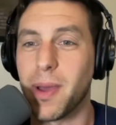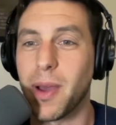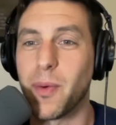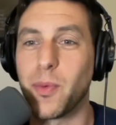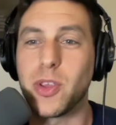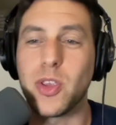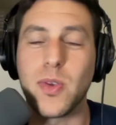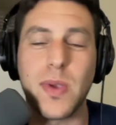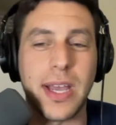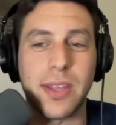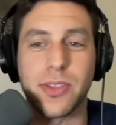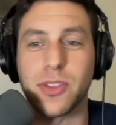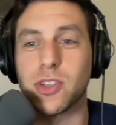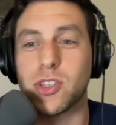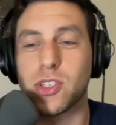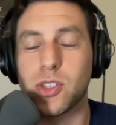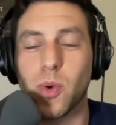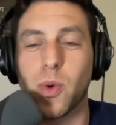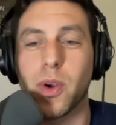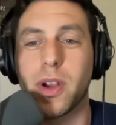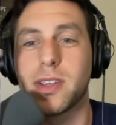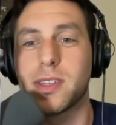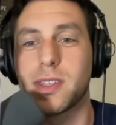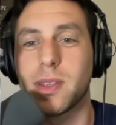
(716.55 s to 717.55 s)
And when you get the
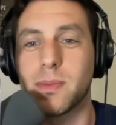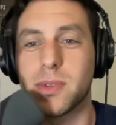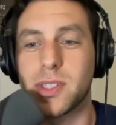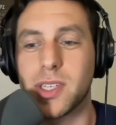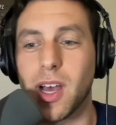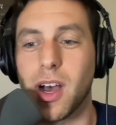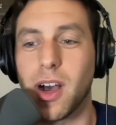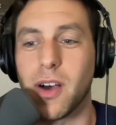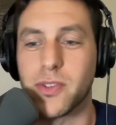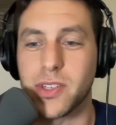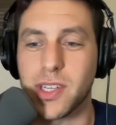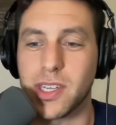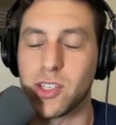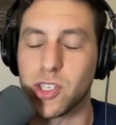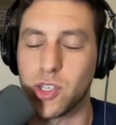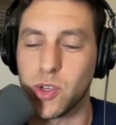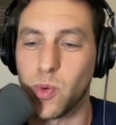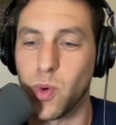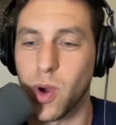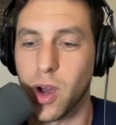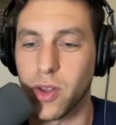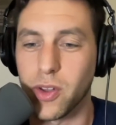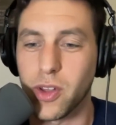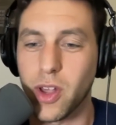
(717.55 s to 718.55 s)
stories themselves, as
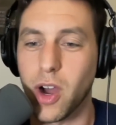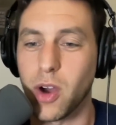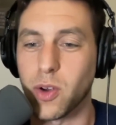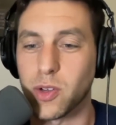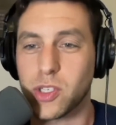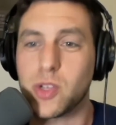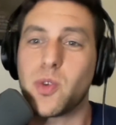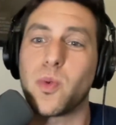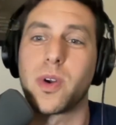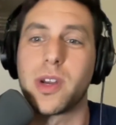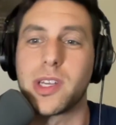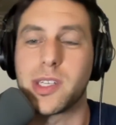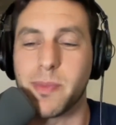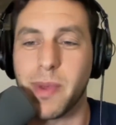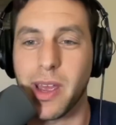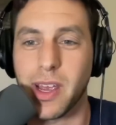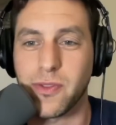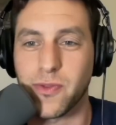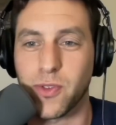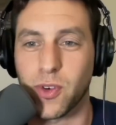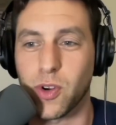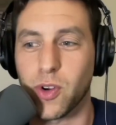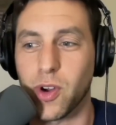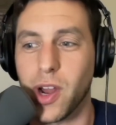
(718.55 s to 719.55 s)
you well know, stories make
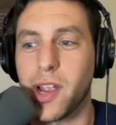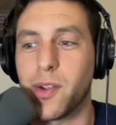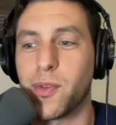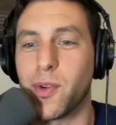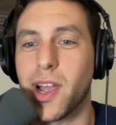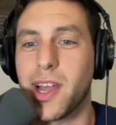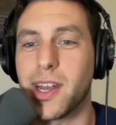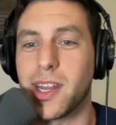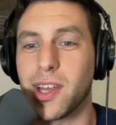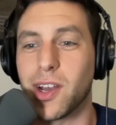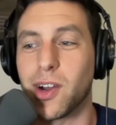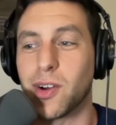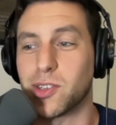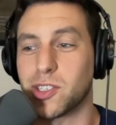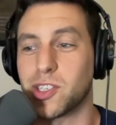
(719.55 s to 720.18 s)
for great radio.